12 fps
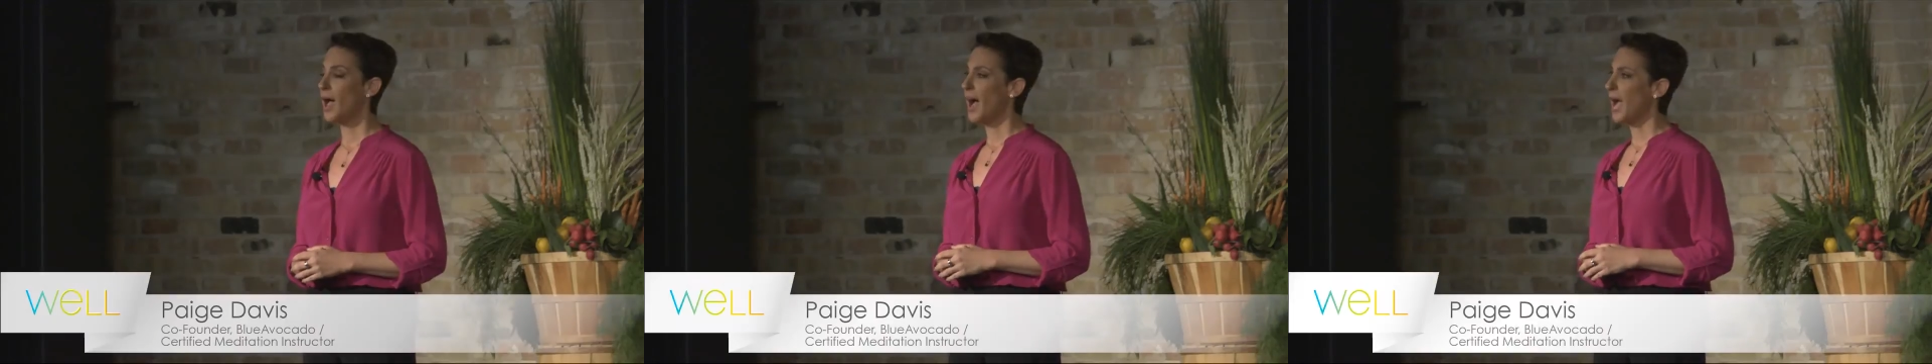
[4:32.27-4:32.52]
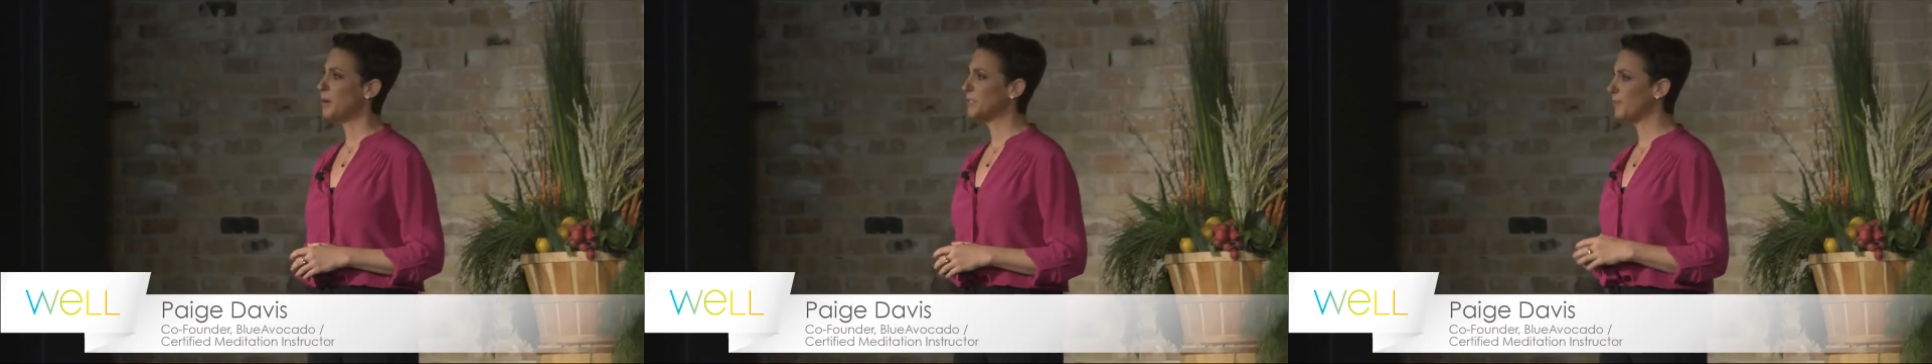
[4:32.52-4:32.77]

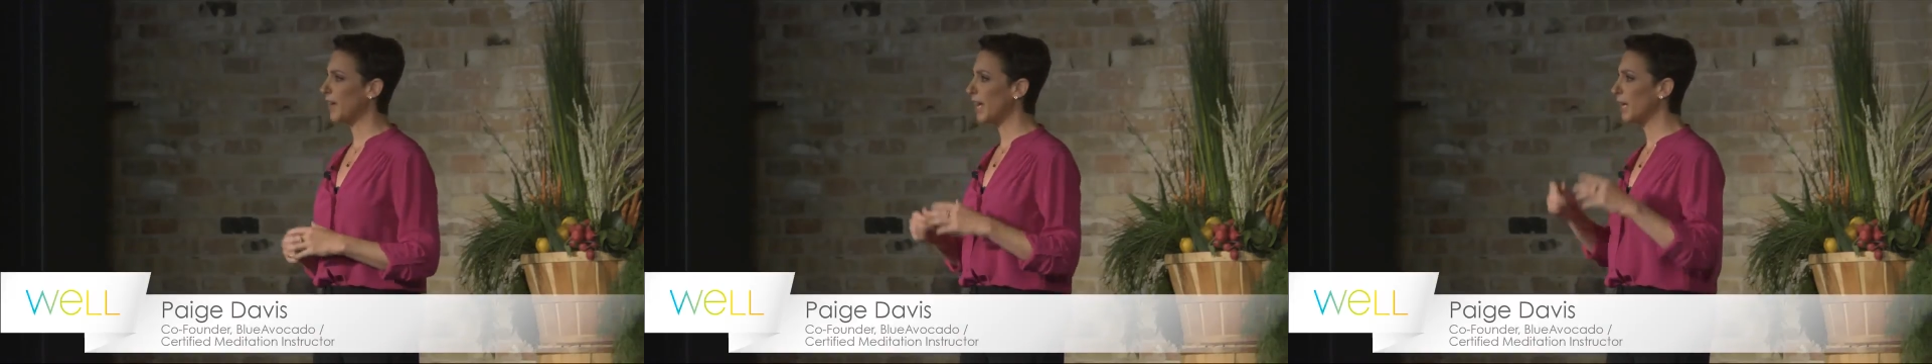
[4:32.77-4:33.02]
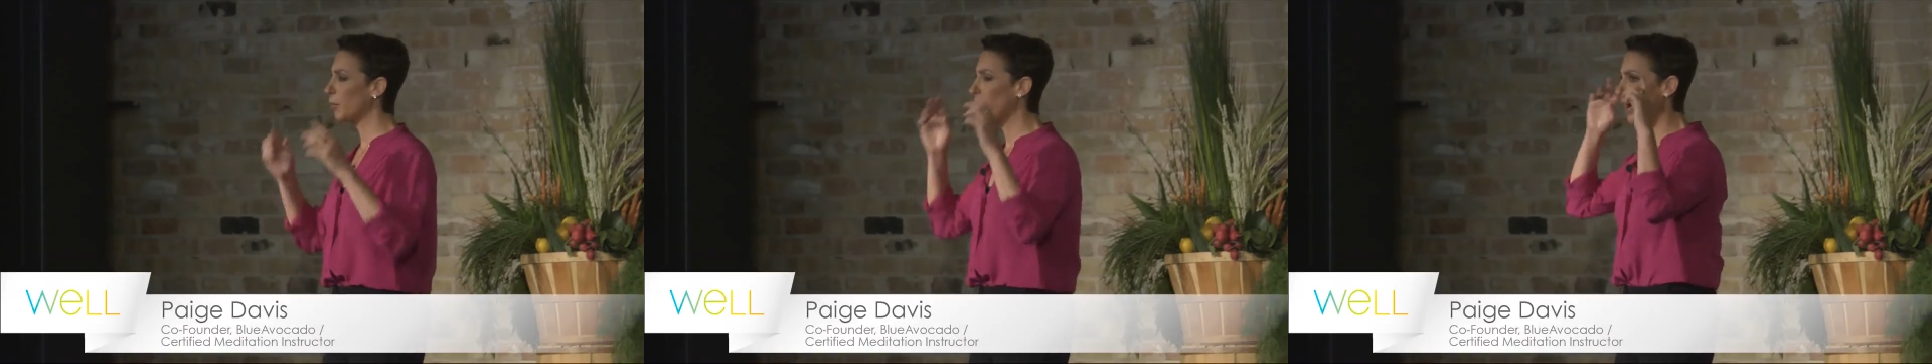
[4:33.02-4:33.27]
I was
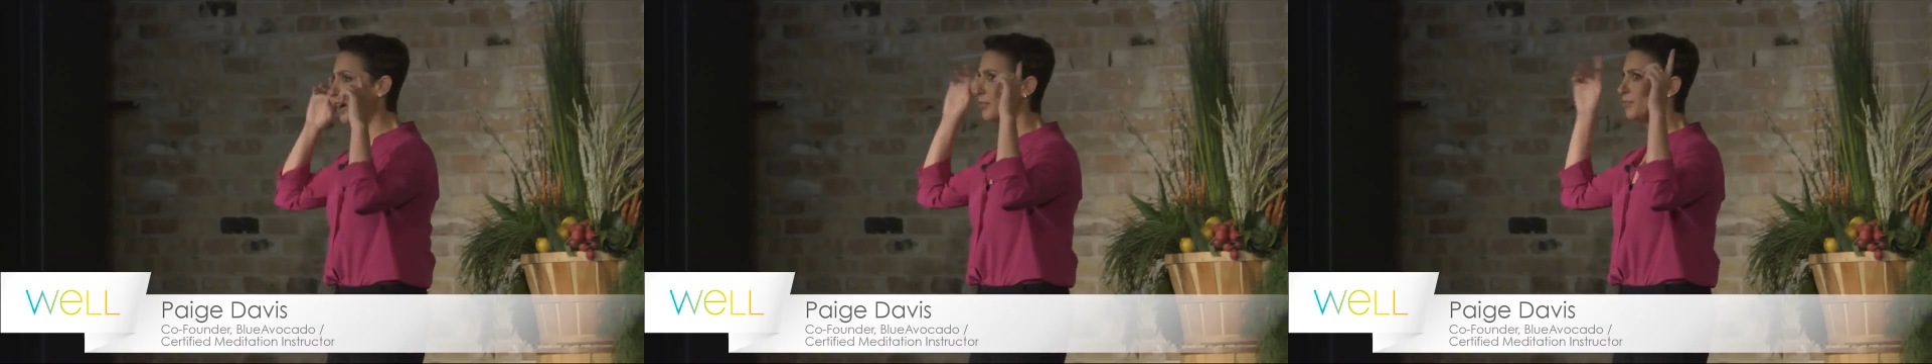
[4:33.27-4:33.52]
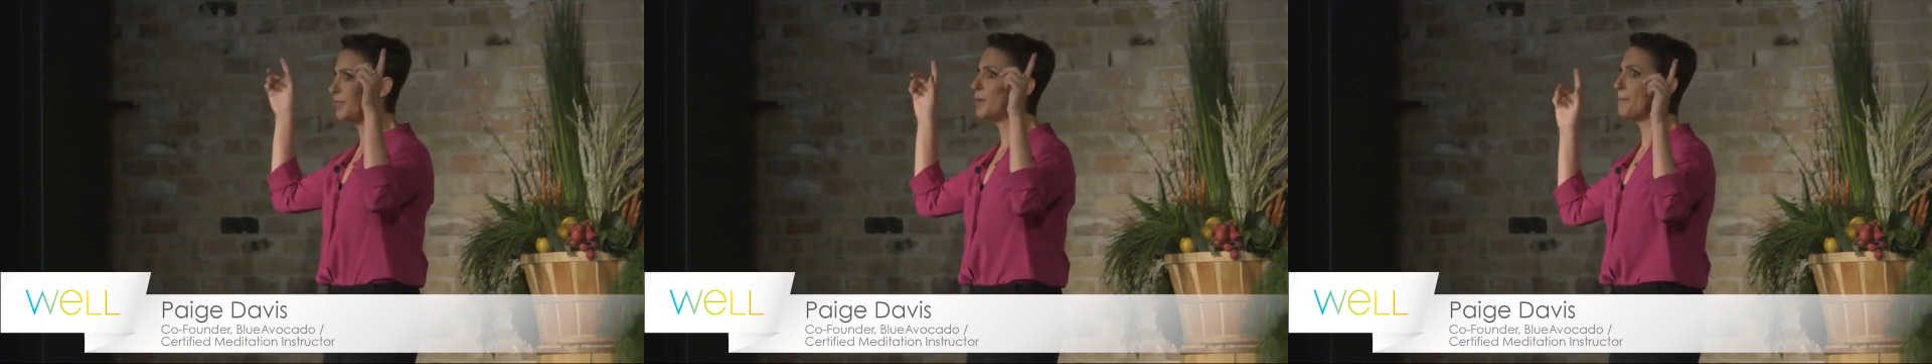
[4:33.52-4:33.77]
very
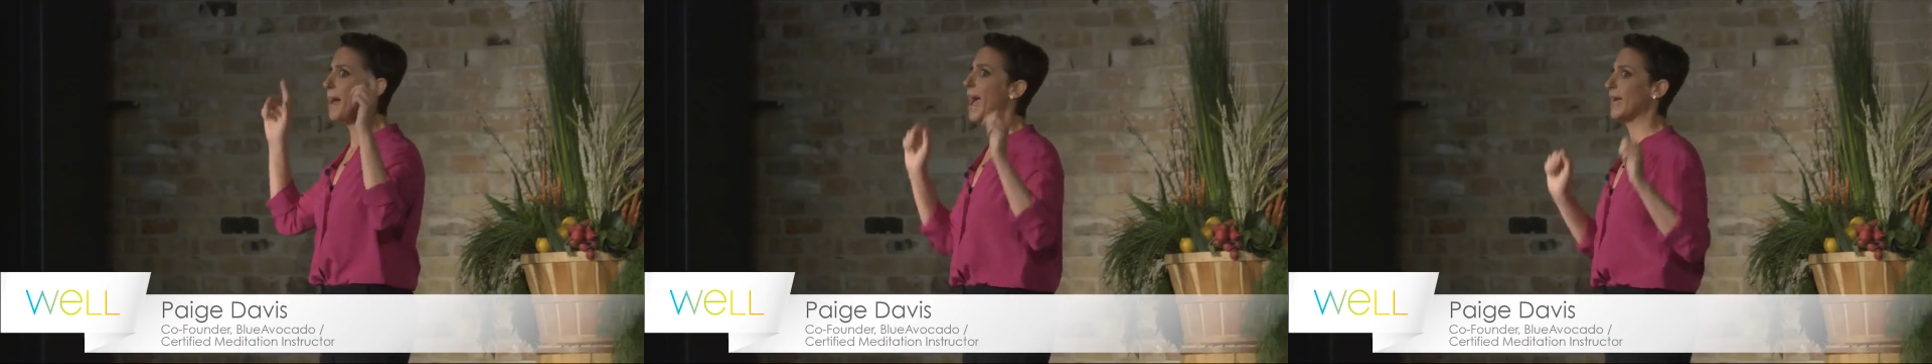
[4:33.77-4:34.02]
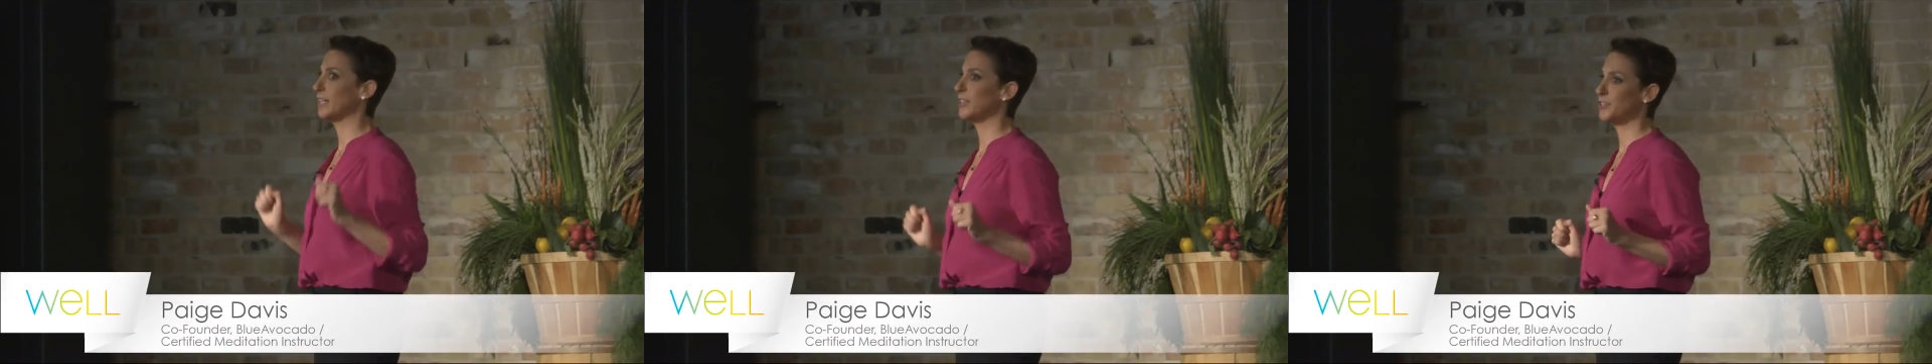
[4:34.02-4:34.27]
aware of the
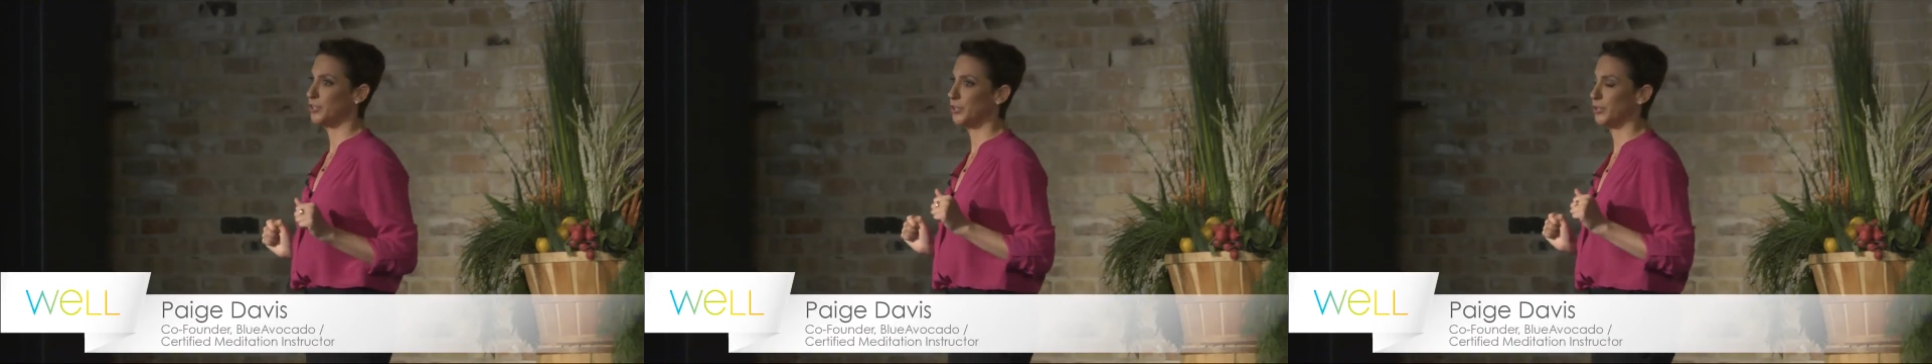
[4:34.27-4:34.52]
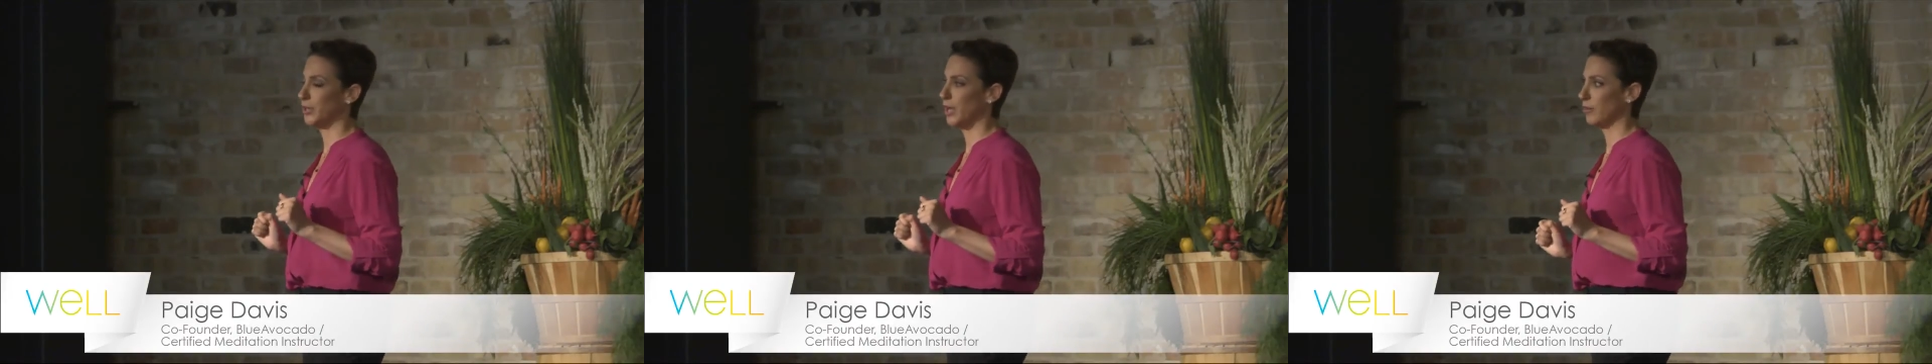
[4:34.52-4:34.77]

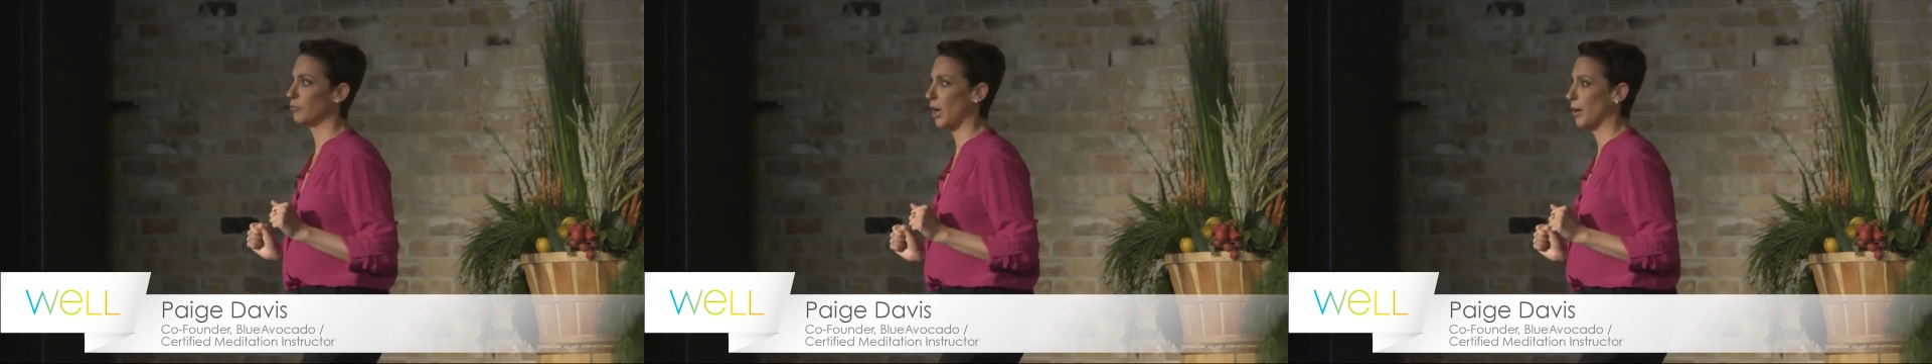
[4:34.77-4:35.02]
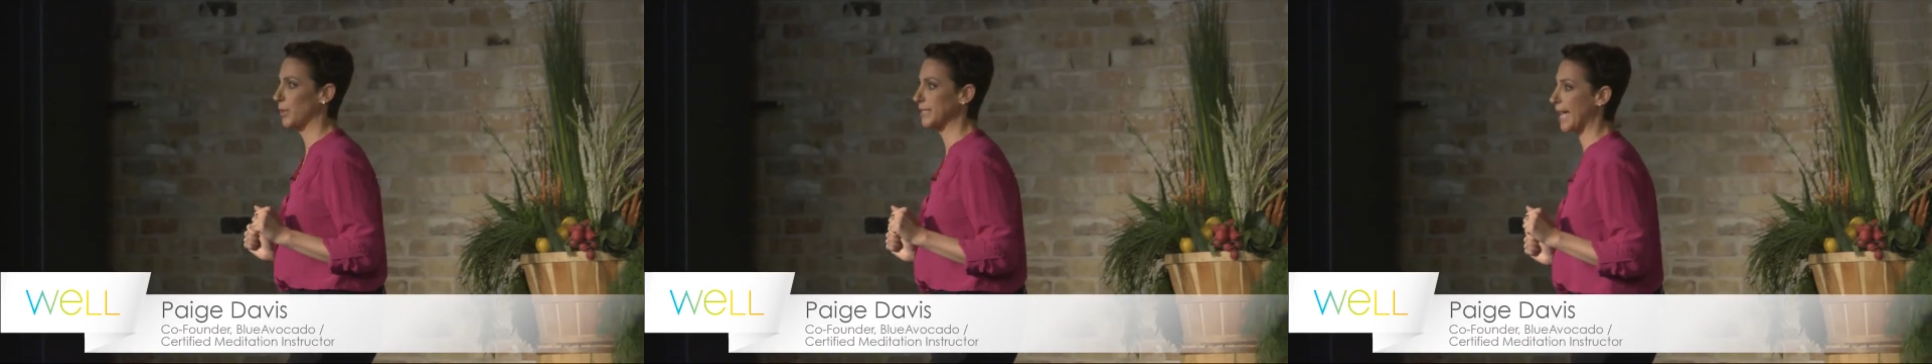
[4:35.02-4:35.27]
magnitude of
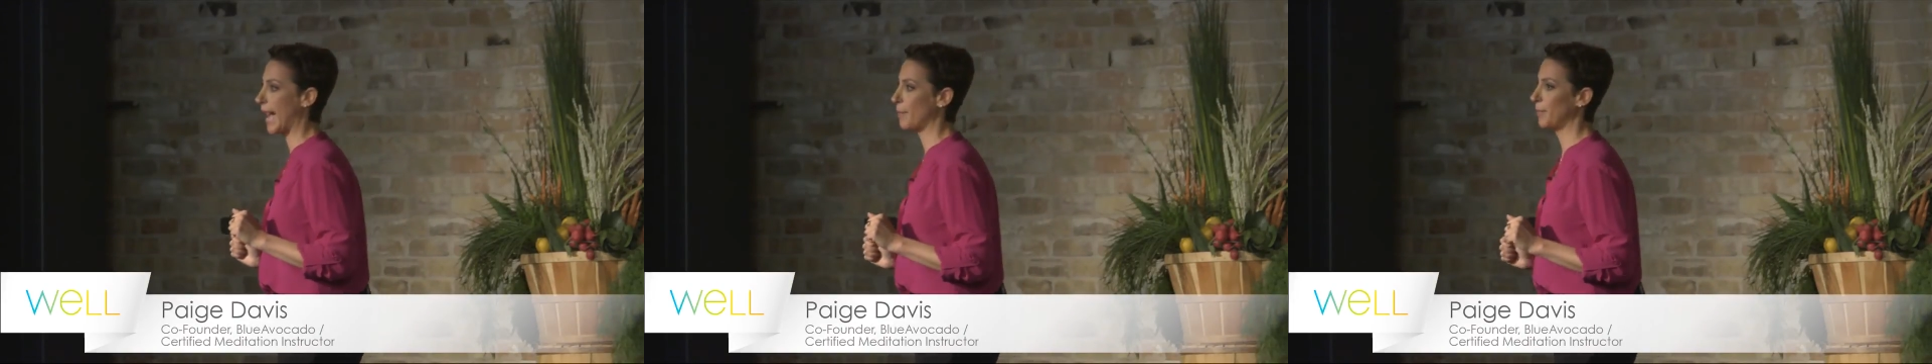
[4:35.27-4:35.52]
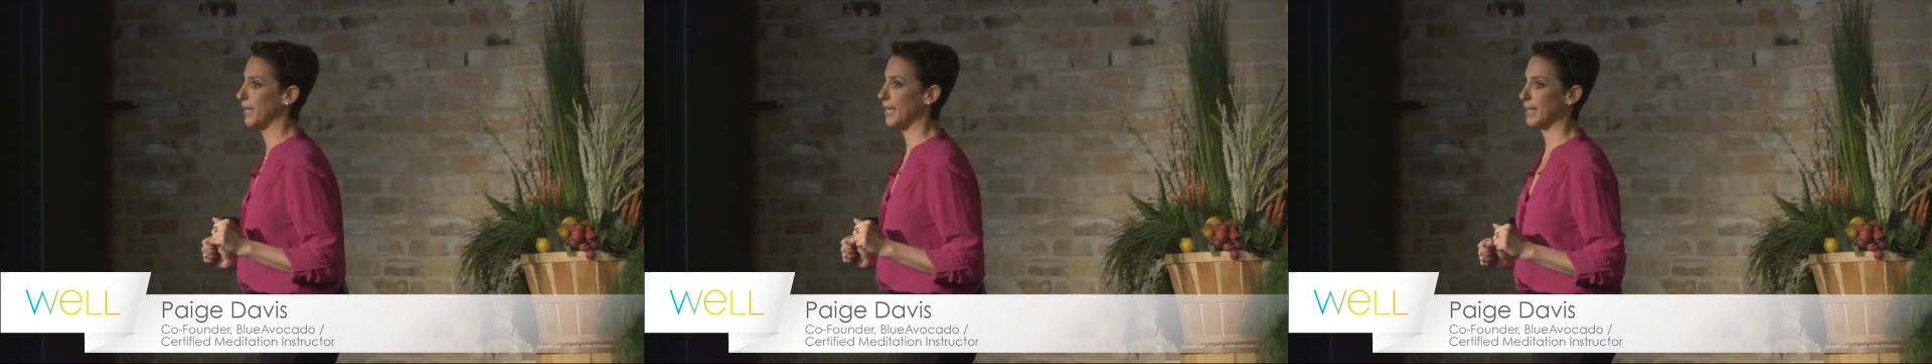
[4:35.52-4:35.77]
what was
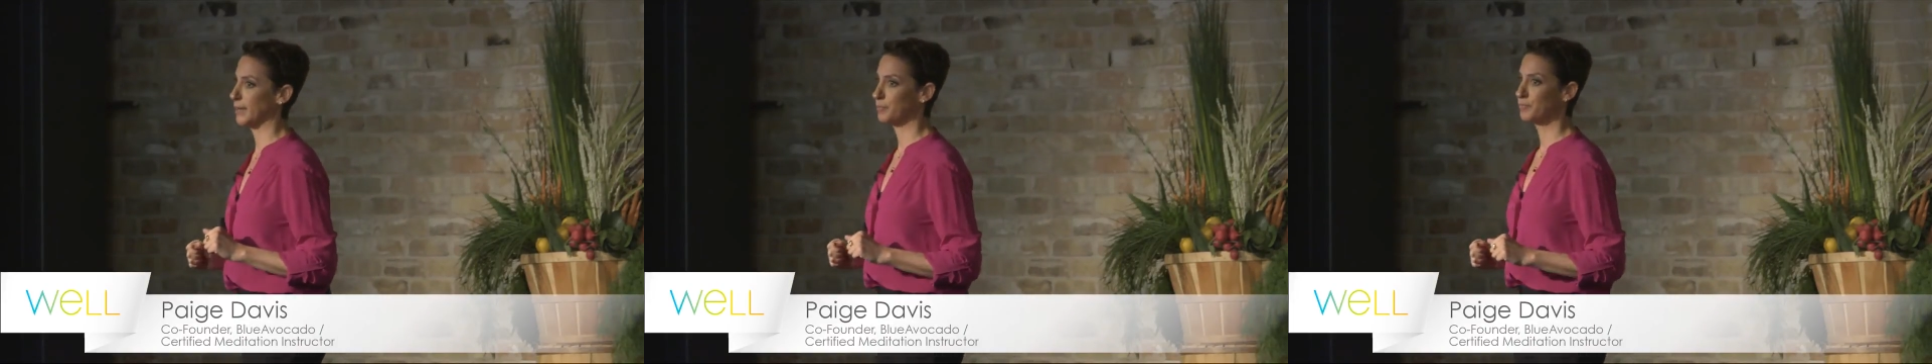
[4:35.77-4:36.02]
happening.